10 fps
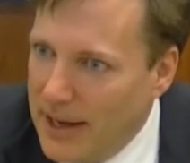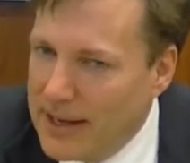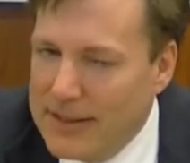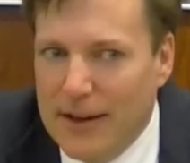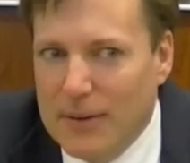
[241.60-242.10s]

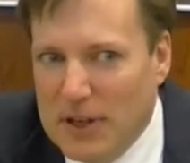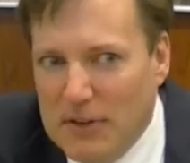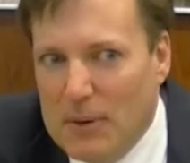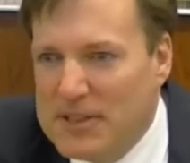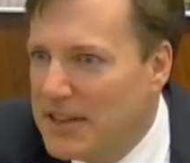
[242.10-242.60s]
and I thought
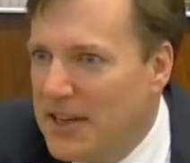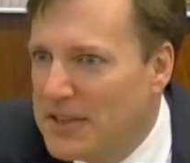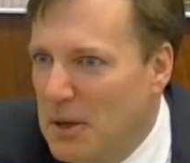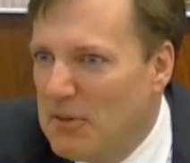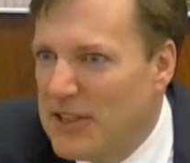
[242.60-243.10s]
whenever I was at the
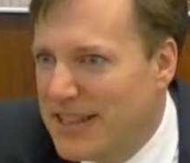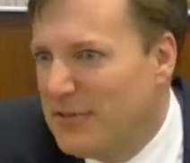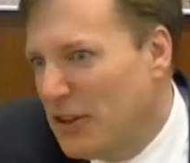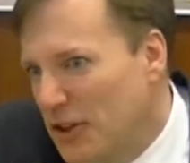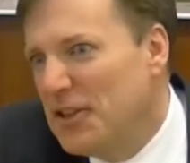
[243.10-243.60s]
Oktoberfest that
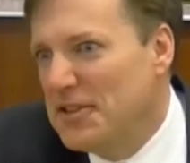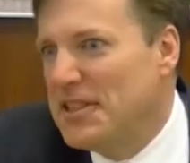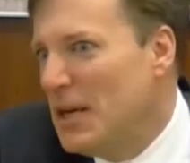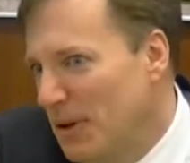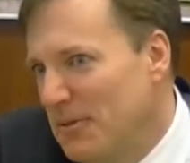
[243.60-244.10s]
if I looked under the
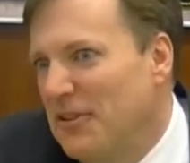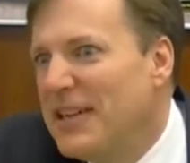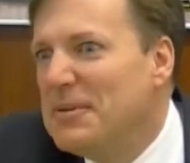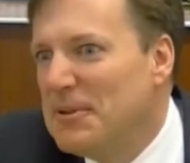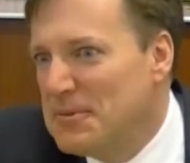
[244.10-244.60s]
table, I would
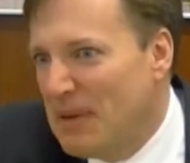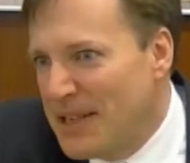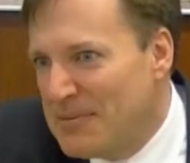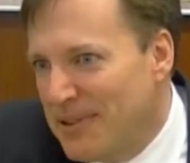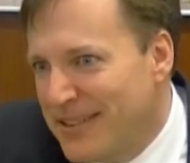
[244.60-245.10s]
find some of those
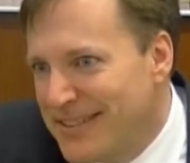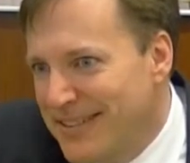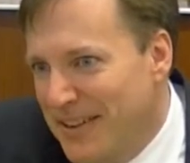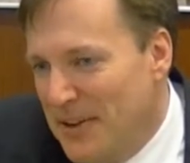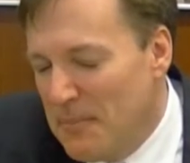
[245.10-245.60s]
passports.
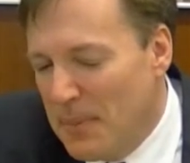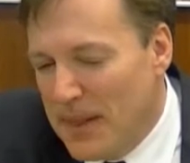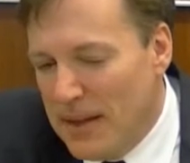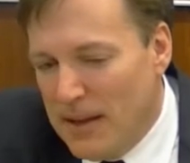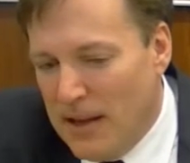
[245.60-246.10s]

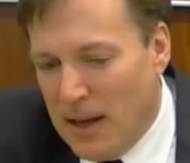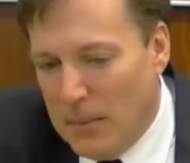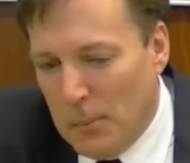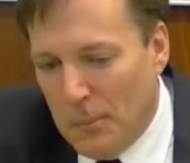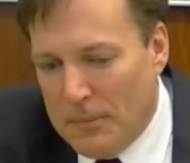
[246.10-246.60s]

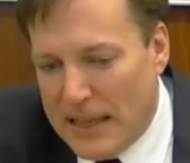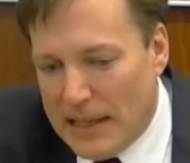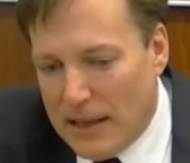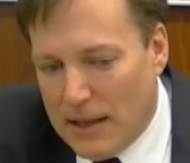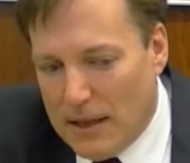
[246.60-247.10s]
Um,
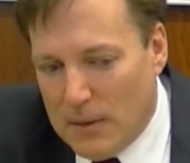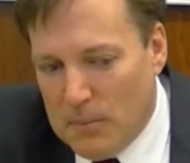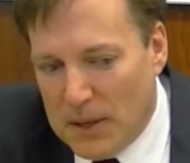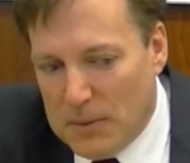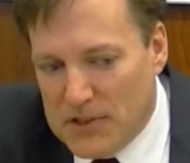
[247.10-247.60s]

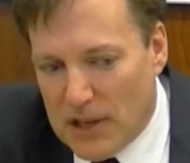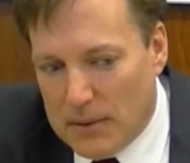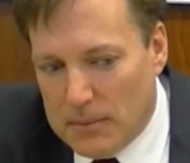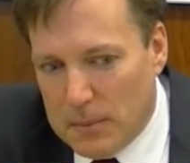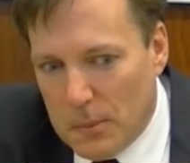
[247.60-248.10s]
but it was
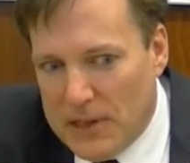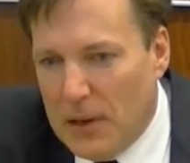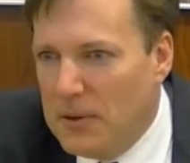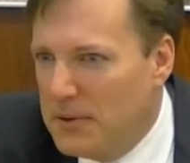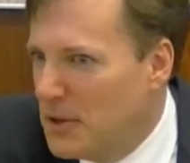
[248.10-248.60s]
a, you
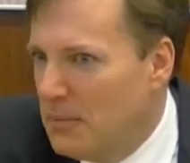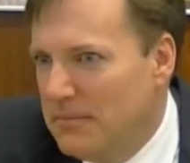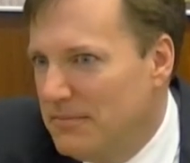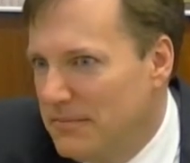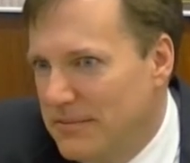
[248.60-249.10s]
know, it was a
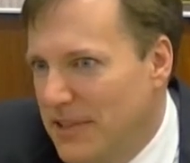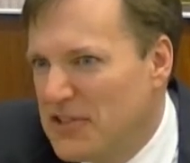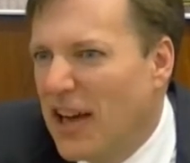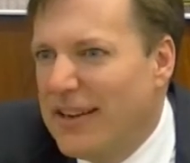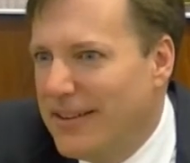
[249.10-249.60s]

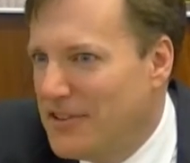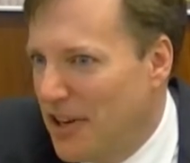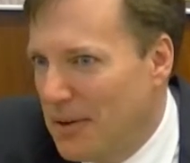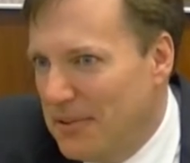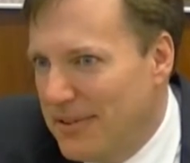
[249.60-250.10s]
exciting
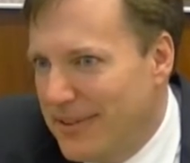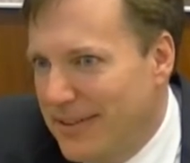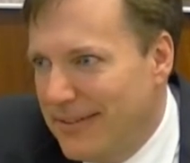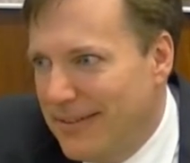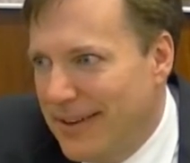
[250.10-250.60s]
assignment.
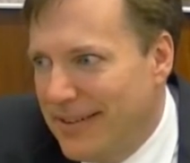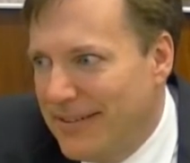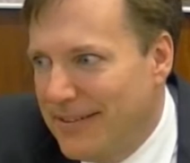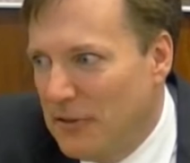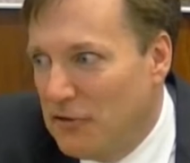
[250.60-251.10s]
And
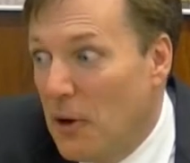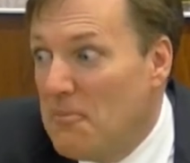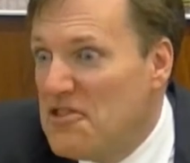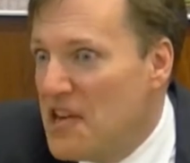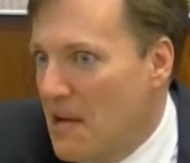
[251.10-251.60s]
uh,
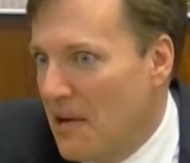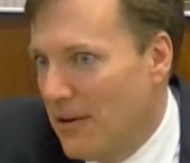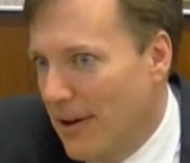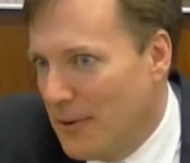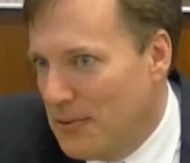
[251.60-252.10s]
from
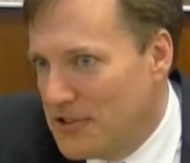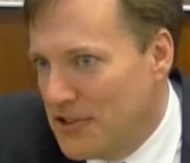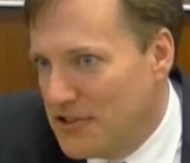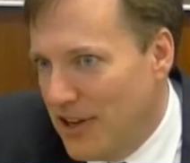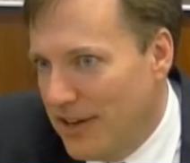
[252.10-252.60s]
there, I was
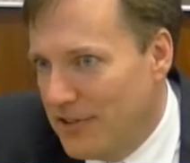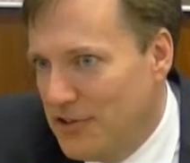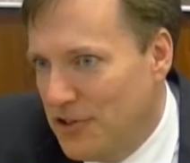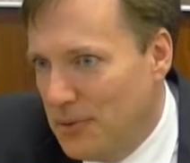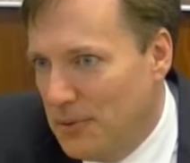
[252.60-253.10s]
assigned
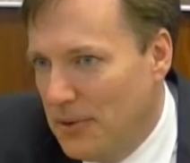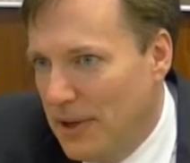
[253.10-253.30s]
to